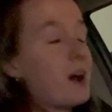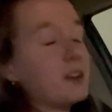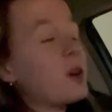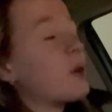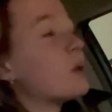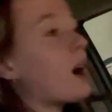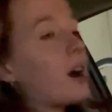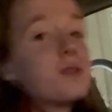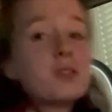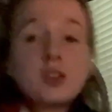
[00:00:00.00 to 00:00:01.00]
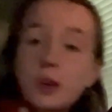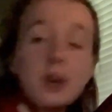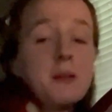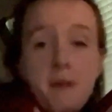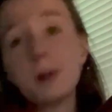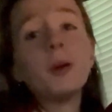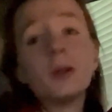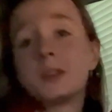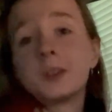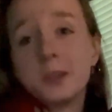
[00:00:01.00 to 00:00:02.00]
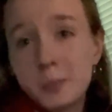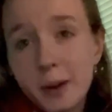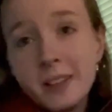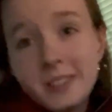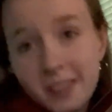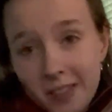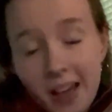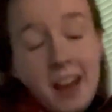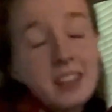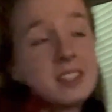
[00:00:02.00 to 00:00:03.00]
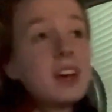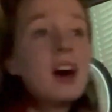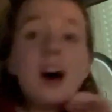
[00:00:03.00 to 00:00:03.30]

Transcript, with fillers: I know I've created better bullet journal spreads than that,